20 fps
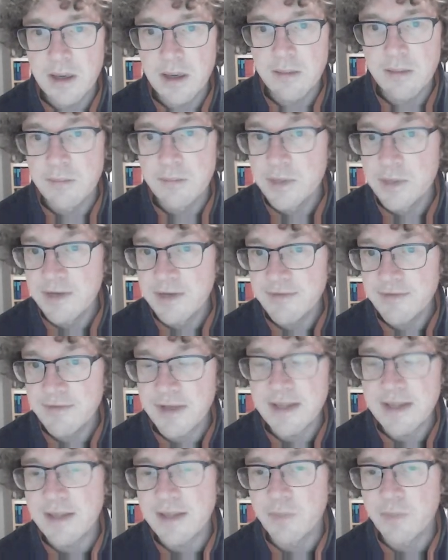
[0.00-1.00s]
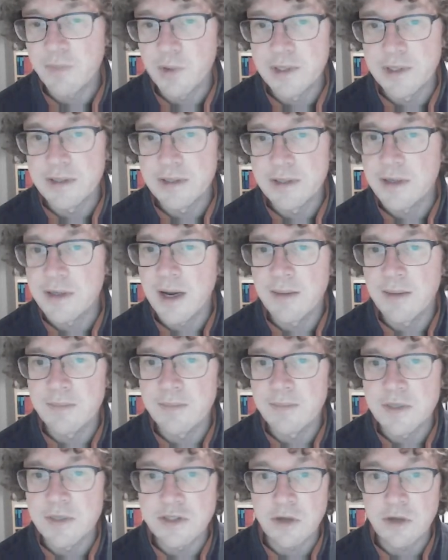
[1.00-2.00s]
But if at that point in
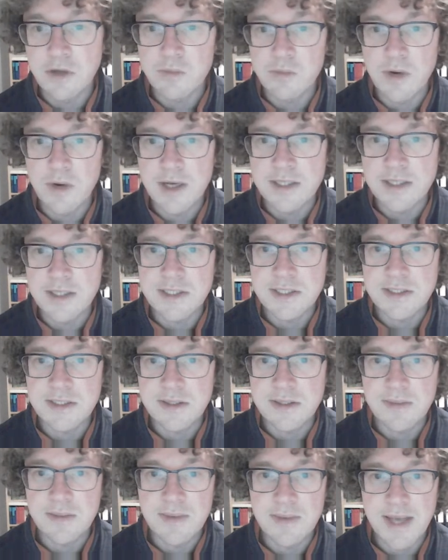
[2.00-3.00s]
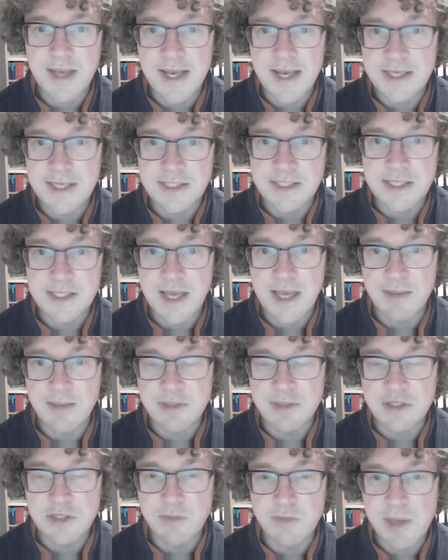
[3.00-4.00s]
time the stock price S
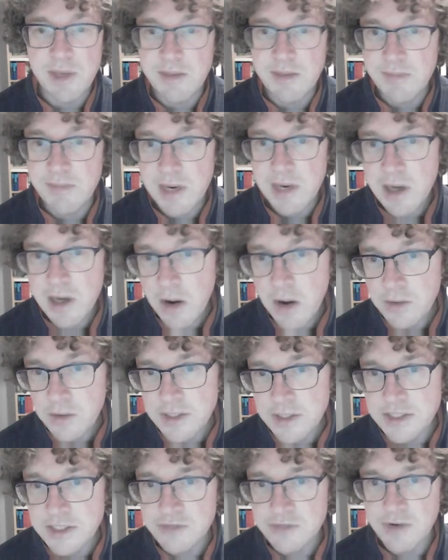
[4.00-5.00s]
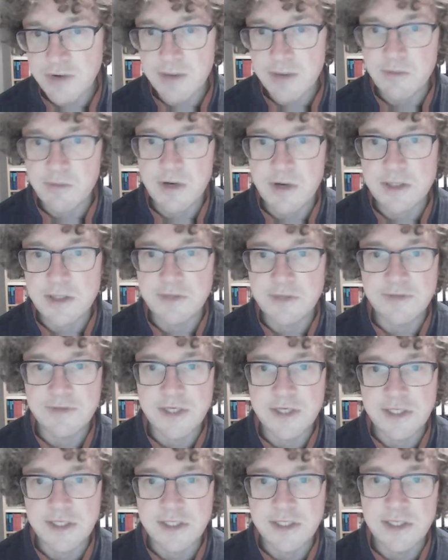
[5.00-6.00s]
happens to be below the strike price of
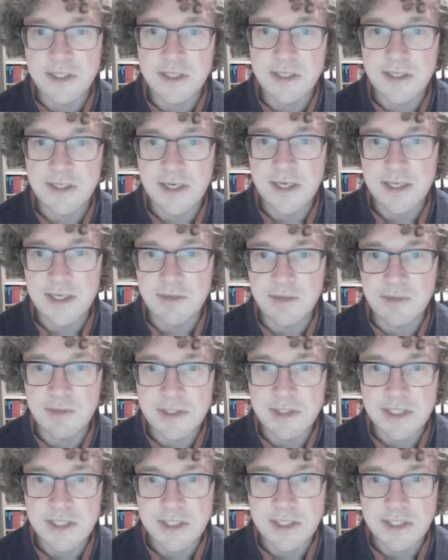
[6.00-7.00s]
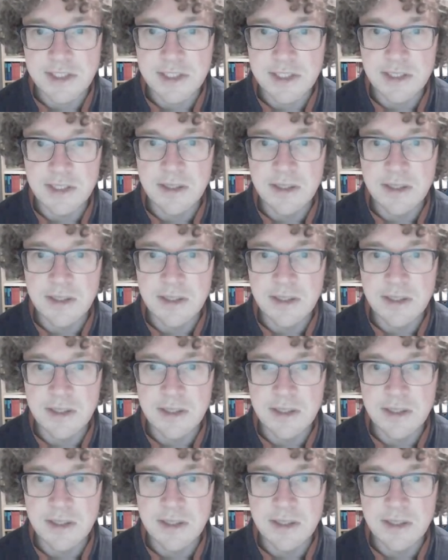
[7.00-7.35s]
60, K equals 60,